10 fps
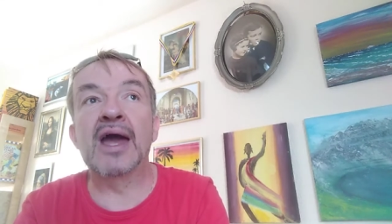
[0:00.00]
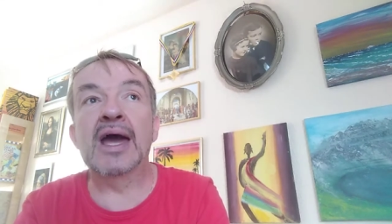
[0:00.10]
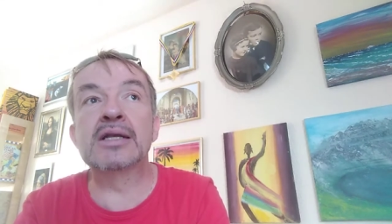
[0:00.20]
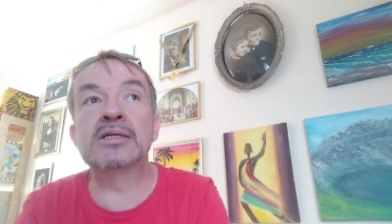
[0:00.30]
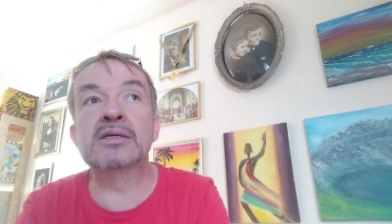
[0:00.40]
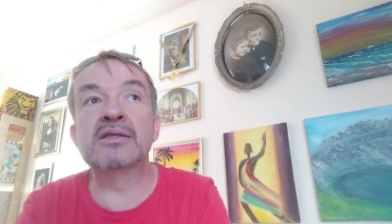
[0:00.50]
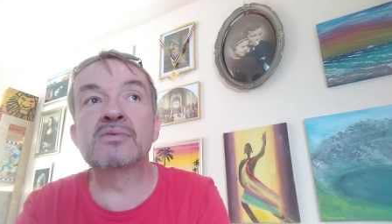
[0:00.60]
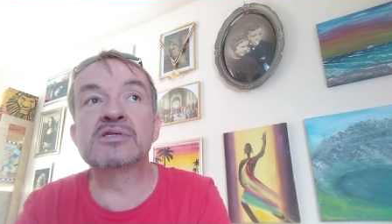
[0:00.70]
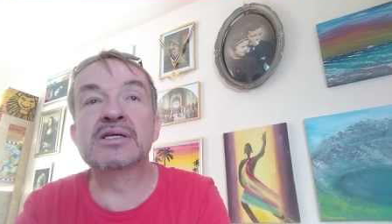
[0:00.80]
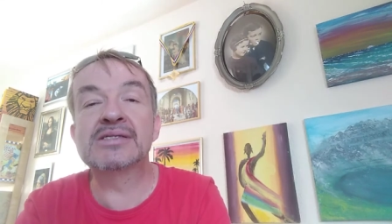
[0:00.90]
And there
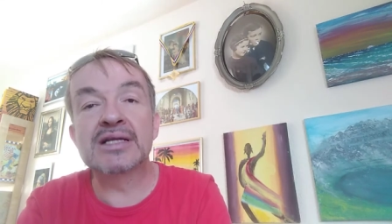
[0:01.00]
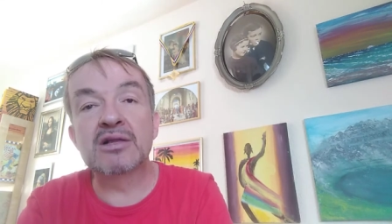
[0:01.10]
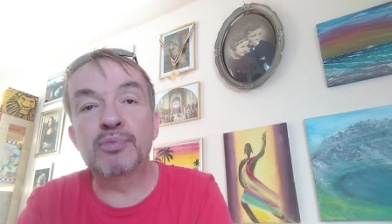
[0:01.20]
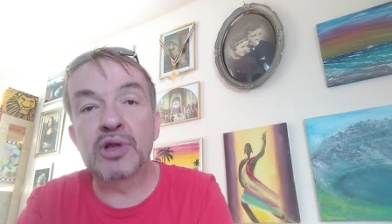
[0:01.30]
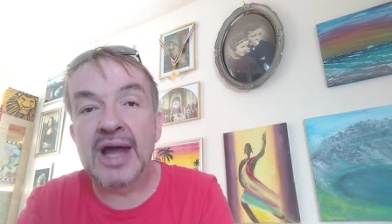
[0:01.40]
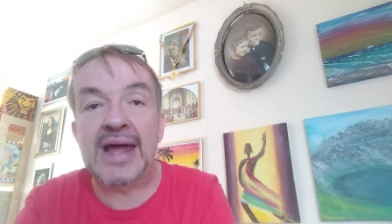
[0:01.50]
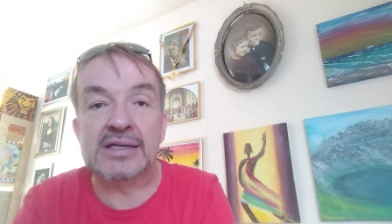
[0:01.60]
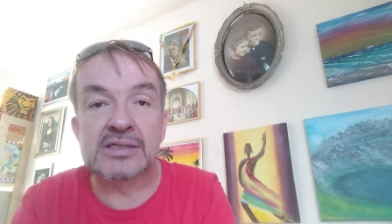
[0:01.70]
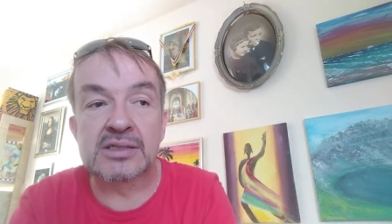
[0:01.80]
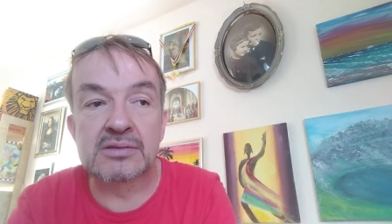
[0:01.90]
was this little
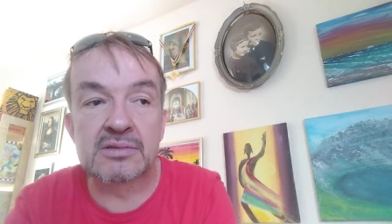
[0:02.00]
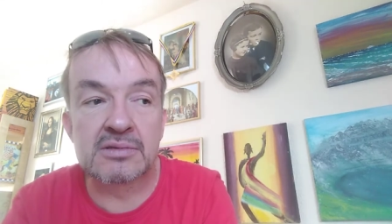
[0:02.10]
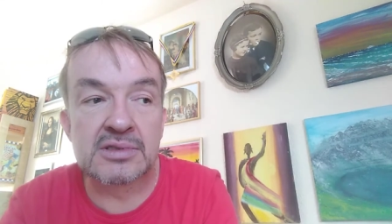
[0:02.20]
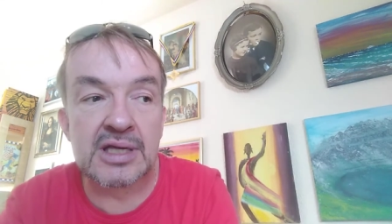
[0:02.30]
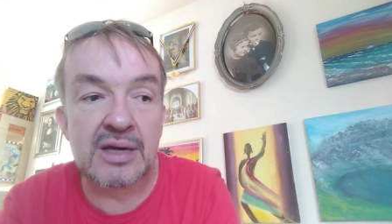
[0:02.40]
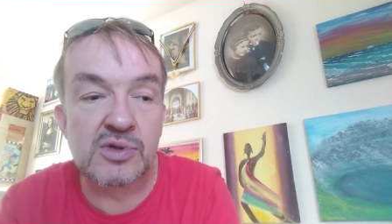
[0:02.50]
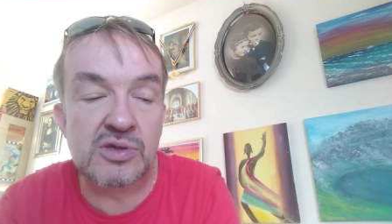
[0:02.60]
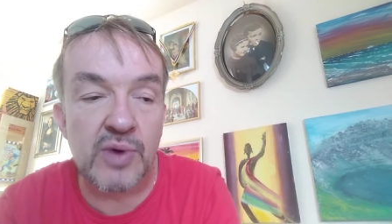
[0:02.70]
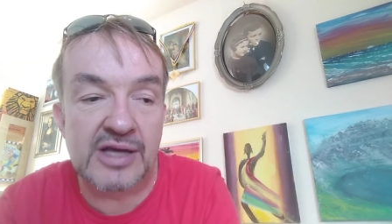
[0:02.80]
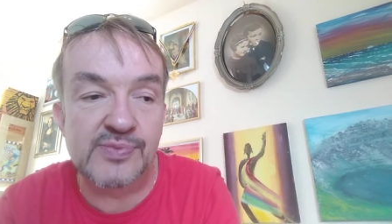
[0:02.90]
plant, I think it was
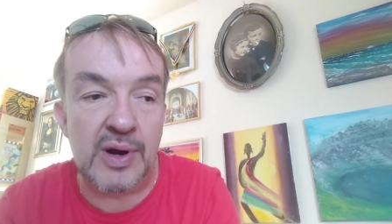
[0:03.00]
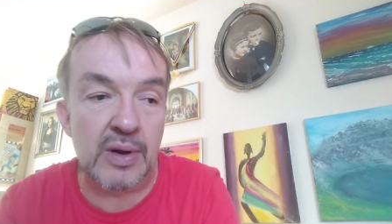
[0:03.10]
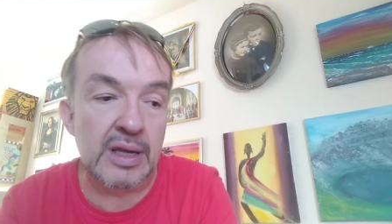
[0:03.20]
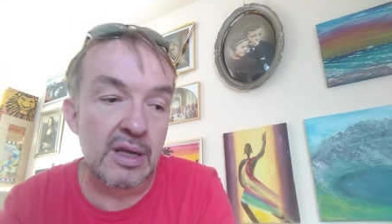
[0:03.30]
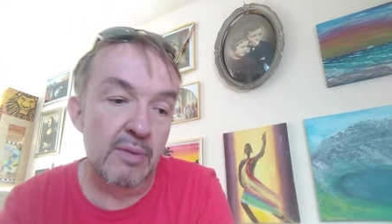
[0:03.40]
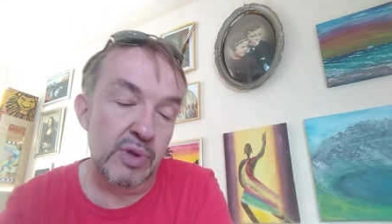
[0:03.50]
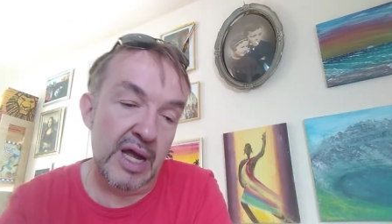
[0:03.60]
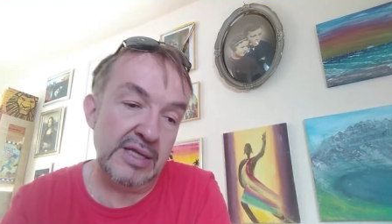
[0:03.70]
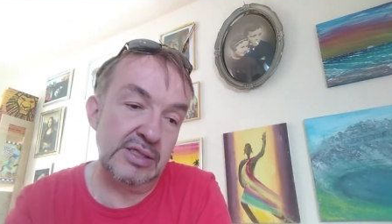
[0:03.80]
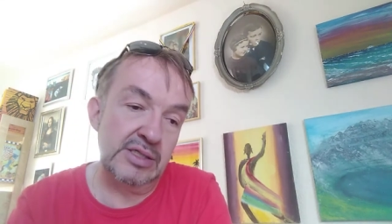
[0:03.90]
a raspberry
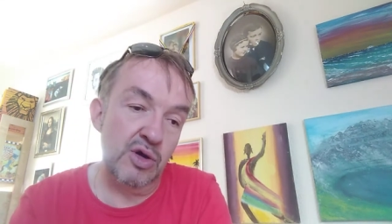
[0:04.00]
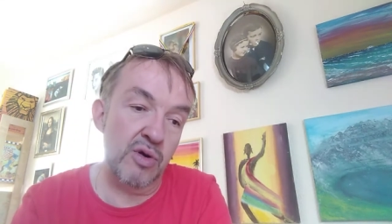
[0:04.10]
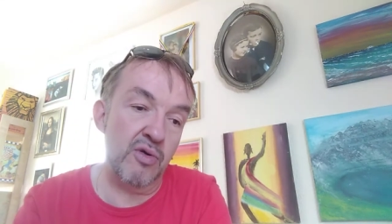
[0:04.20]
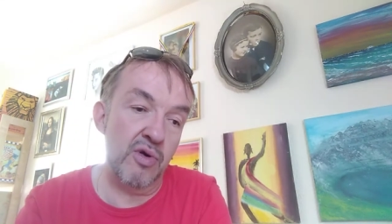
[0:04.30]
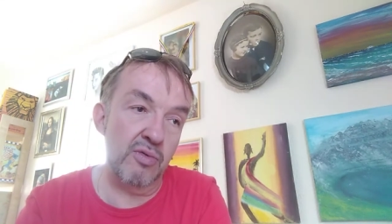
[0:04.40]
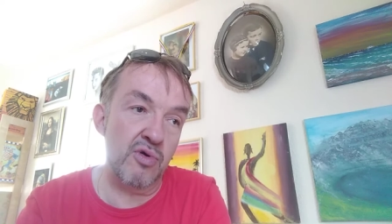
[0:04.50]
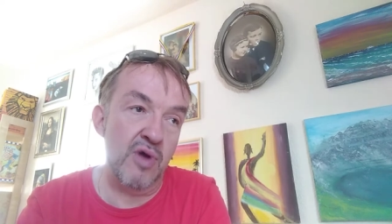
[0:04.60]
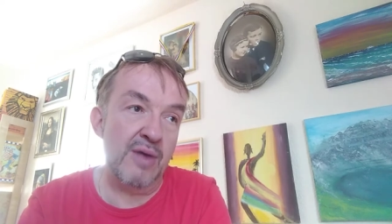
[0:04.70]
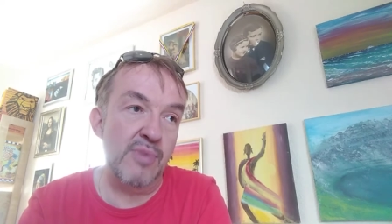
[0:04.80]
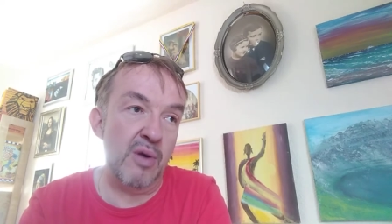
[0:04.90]
plant or cr
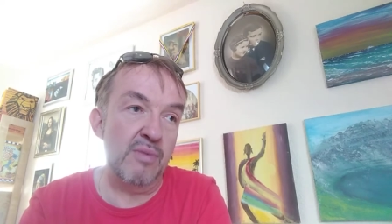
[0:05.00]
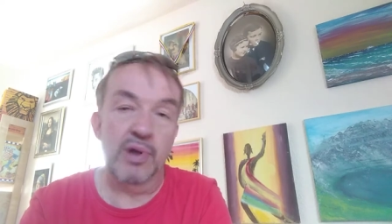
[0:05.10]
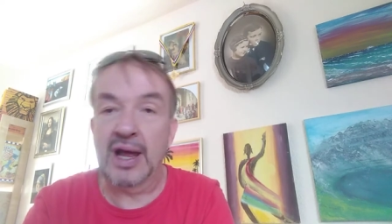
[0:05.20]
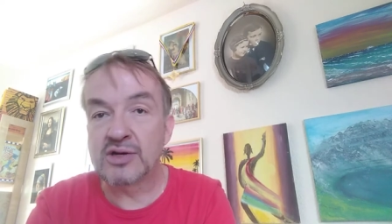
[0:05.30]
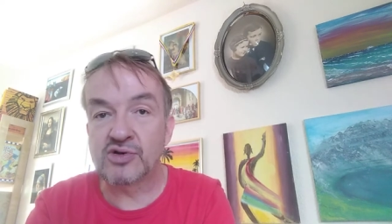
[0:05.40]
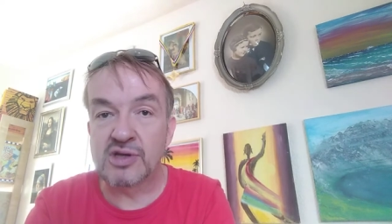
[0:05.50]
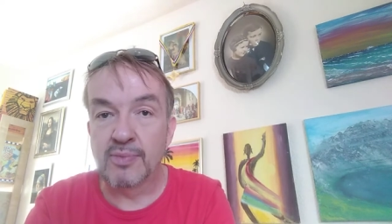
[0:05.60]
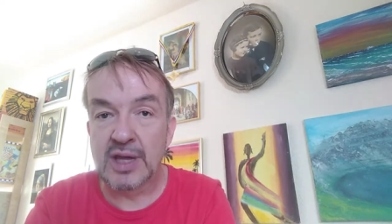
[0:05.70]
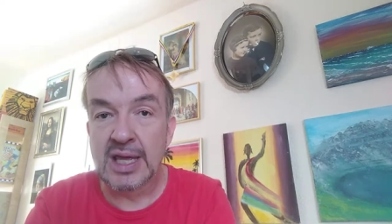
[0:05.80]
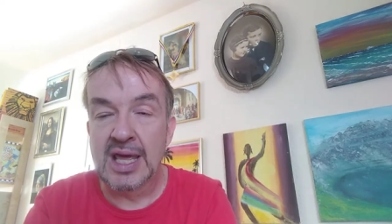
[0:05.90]
cranberry plant or
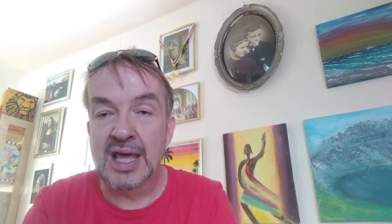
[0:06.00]
something.